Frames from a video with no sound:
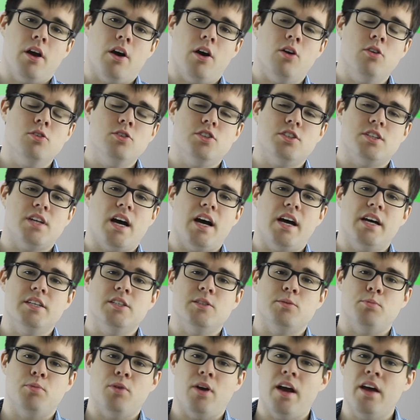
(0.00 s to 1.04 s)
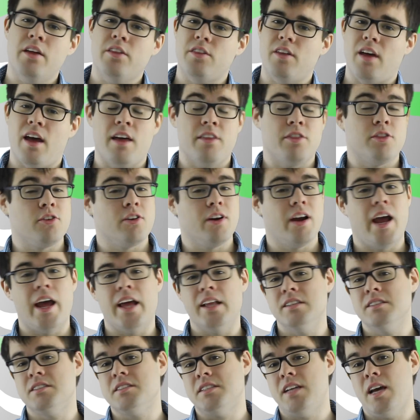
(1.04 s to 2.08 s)
Ojutai's Breath, at their
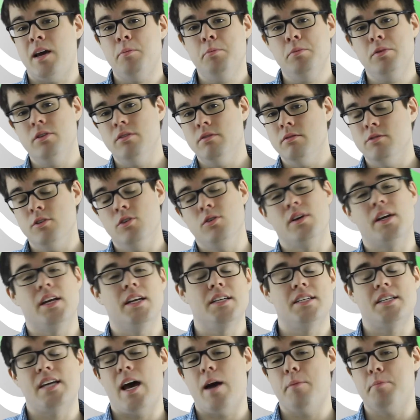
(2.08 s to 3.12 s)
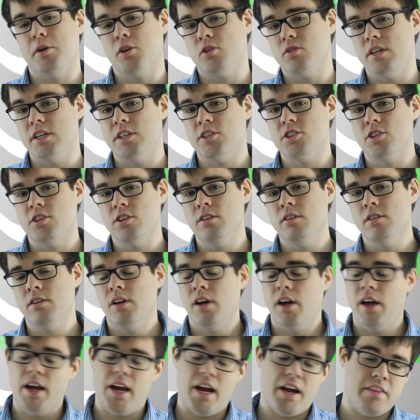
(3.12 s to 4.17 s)
end step, you can tap a creature,
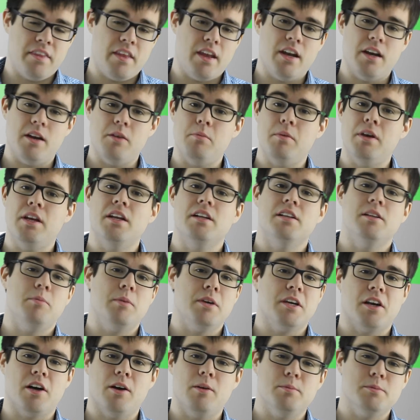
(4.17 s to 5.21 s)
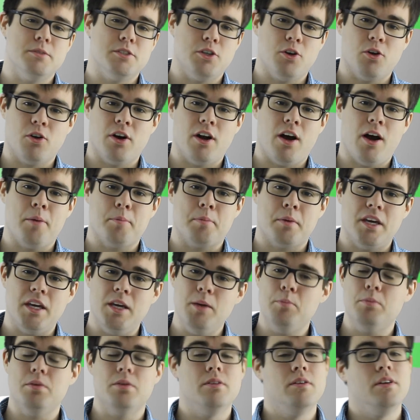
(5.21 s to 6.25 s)
and then it immediately becomes your
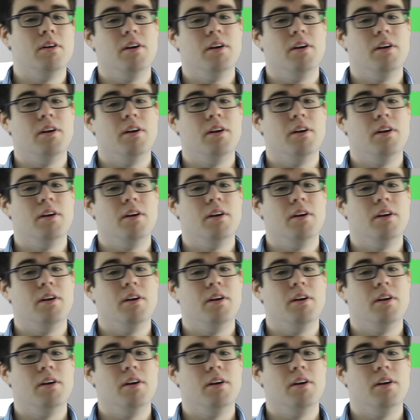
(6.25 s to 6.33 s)
upkeep.